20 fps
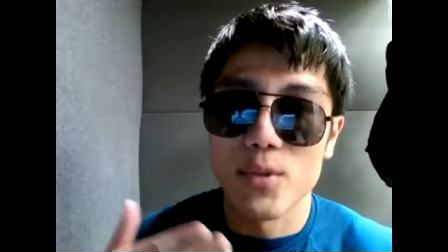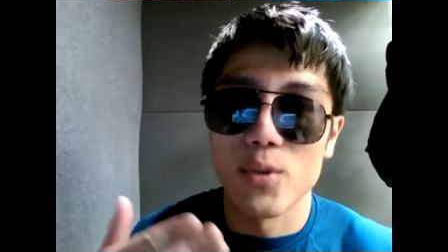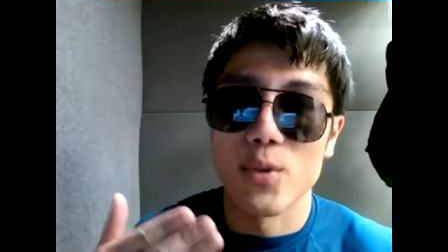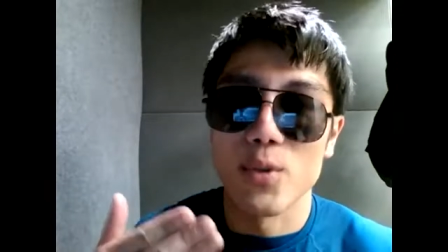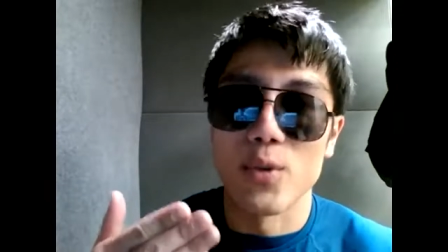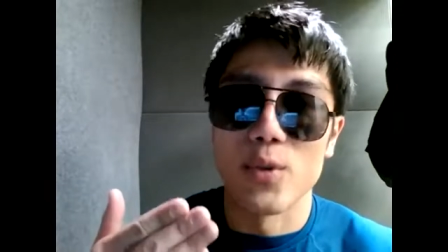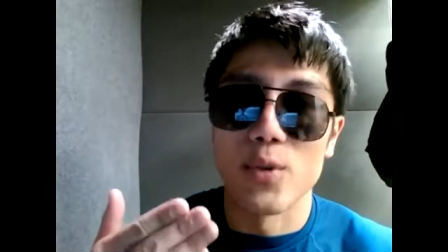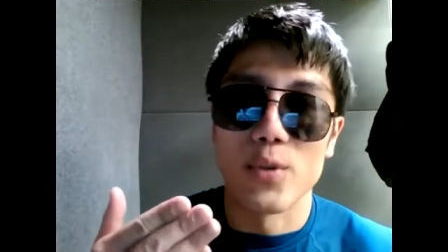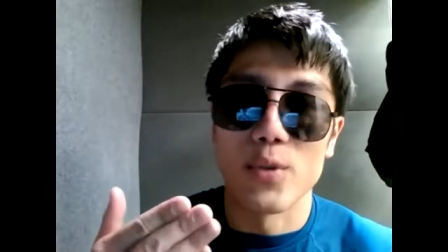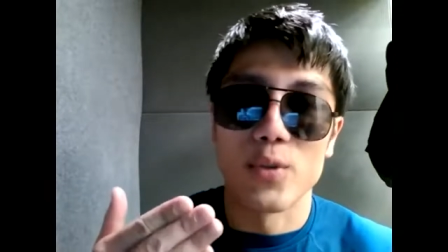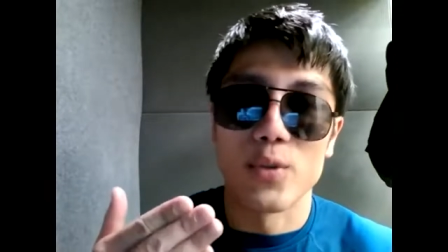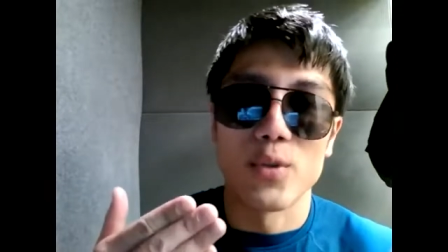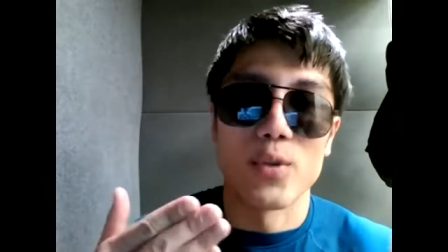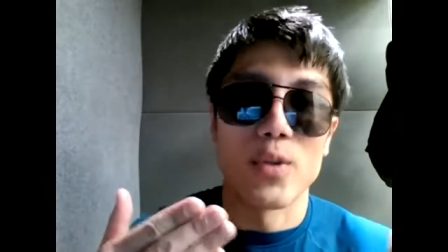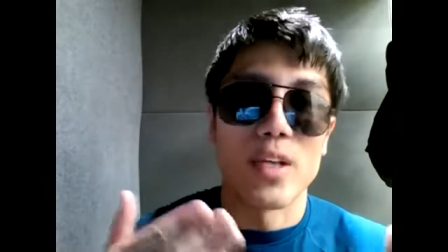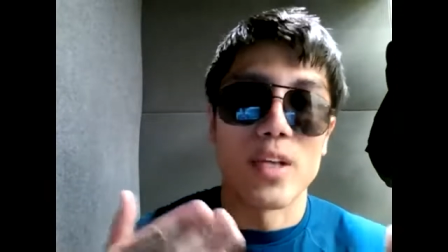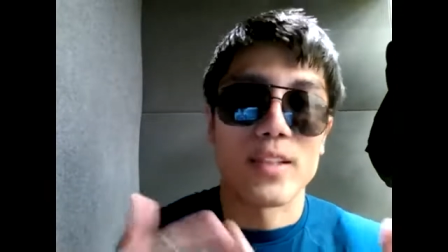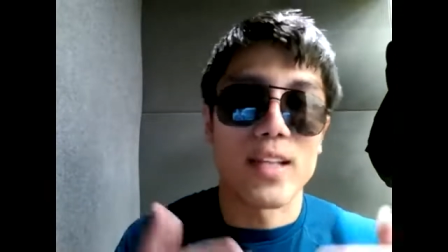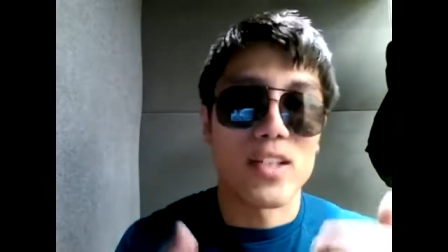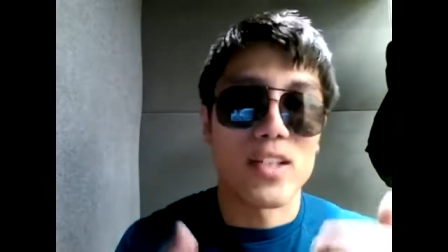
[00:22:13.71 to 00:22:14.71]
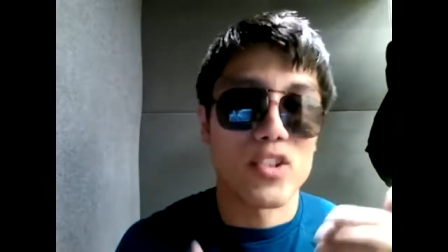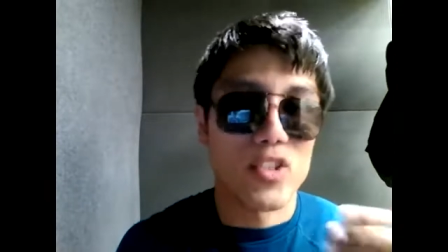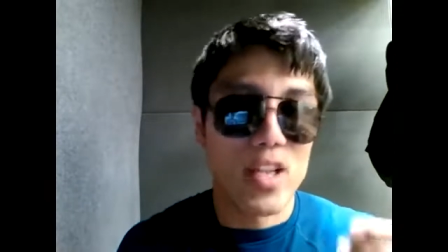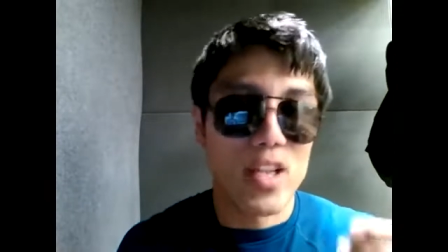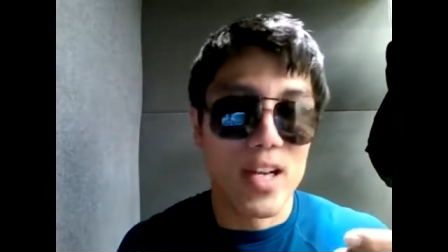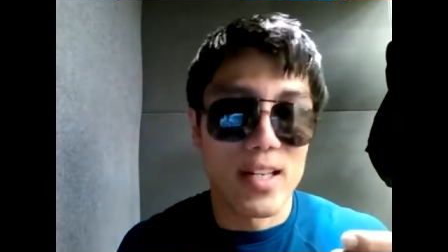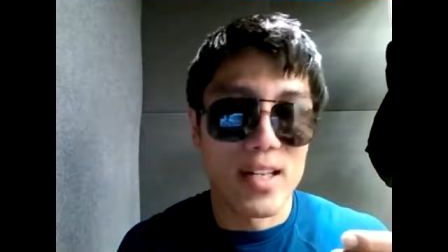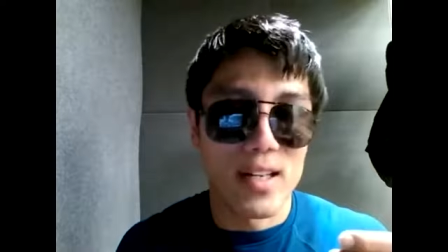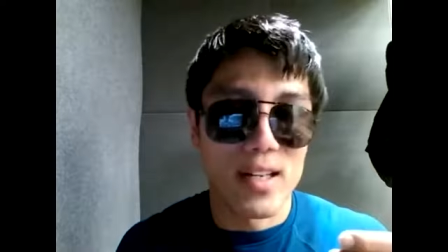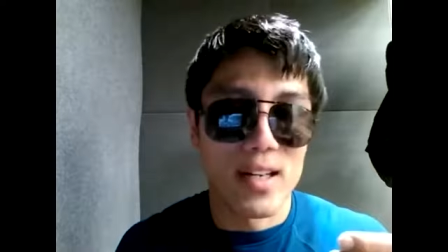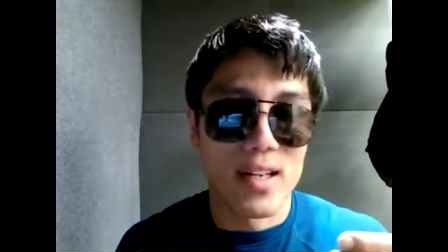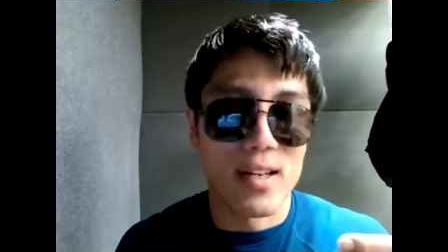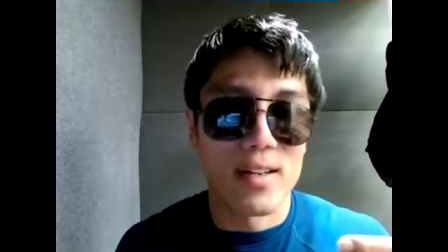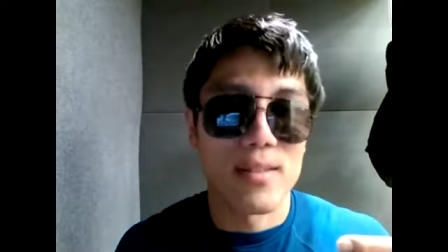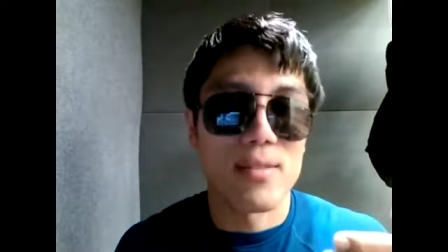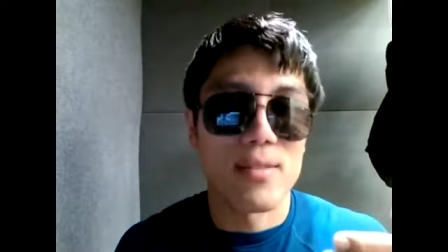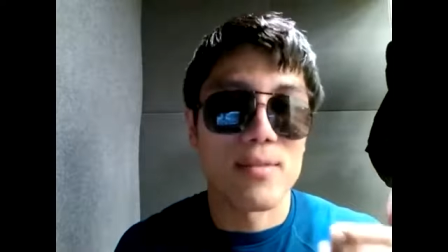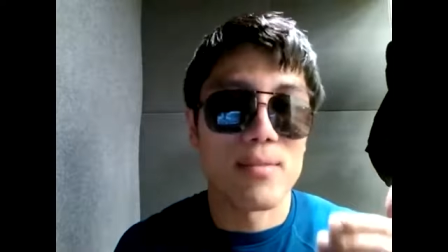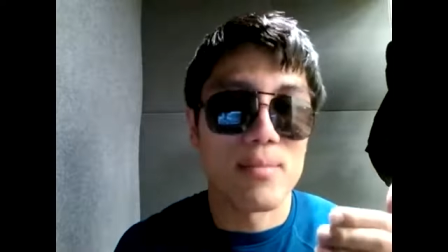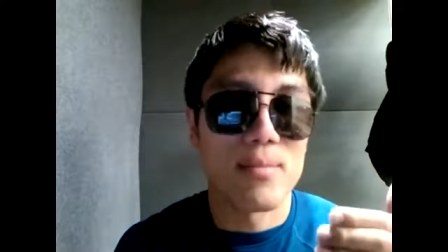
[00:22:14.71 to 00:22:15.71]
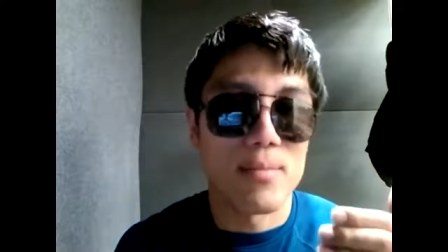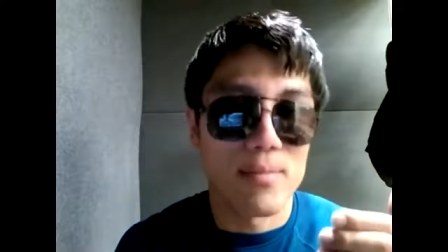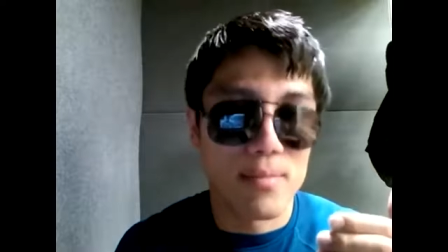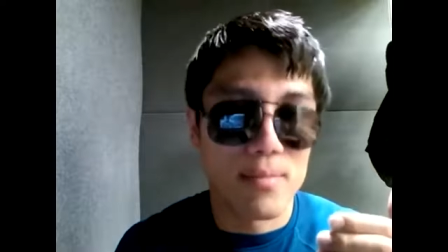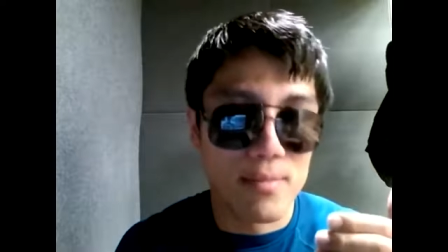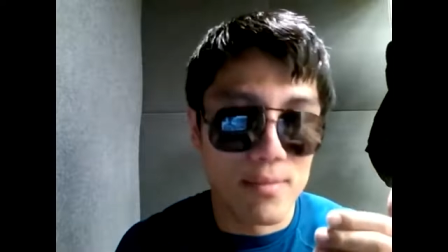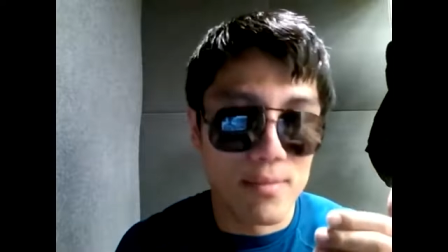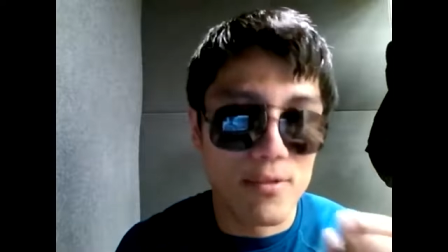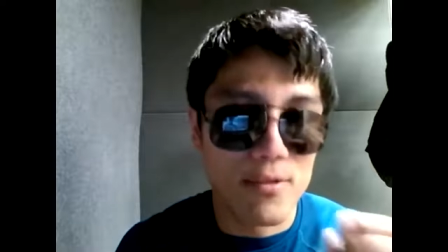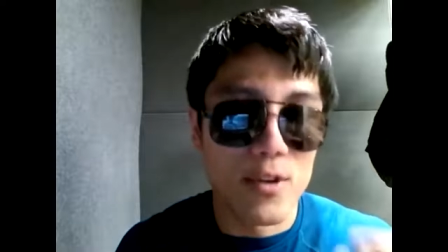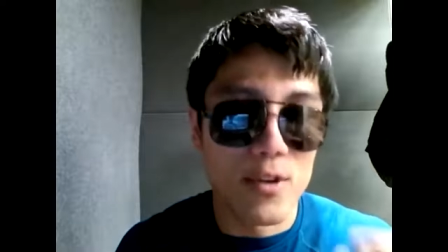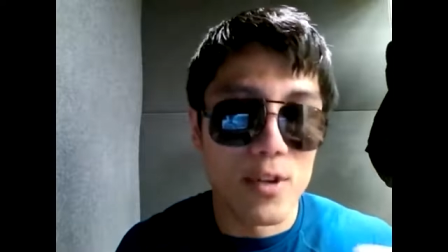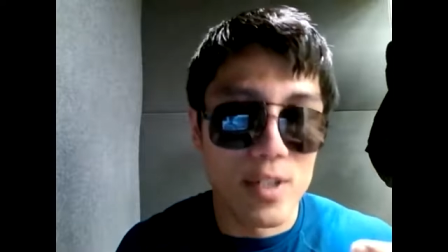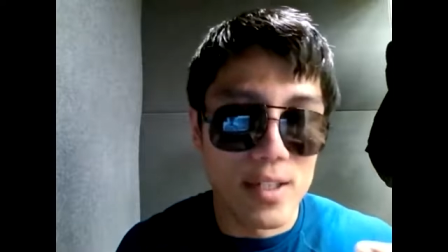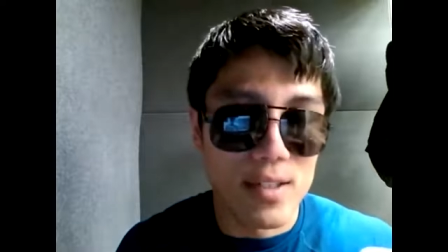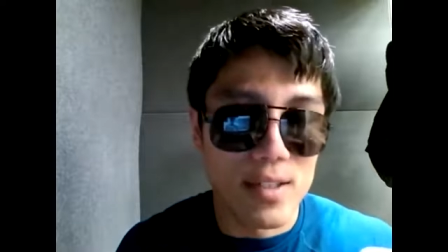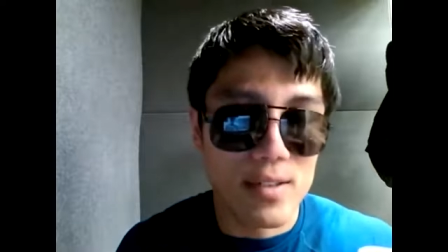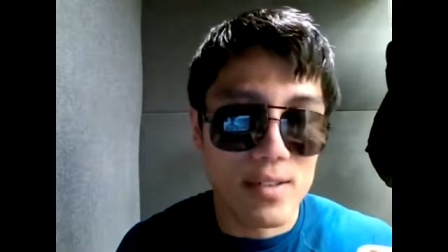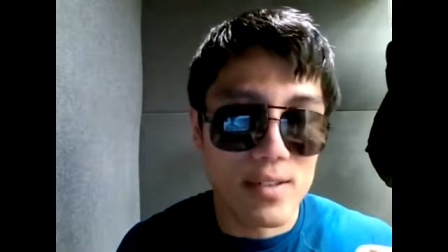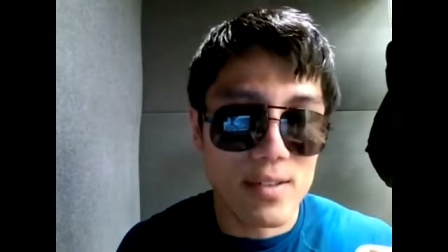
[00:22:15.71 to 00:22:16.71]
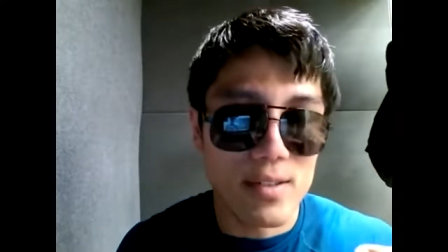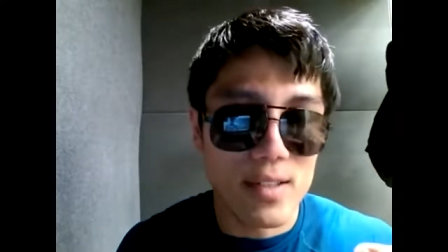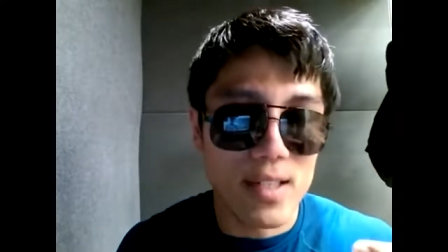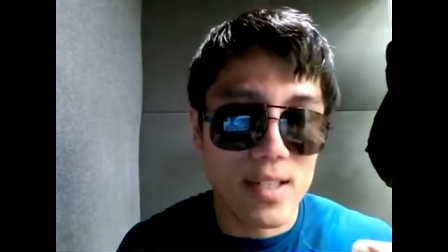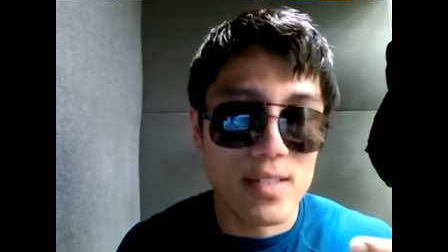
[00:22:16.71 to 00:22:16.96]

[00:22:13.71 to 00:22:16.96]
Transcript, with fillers: to to attack China for this.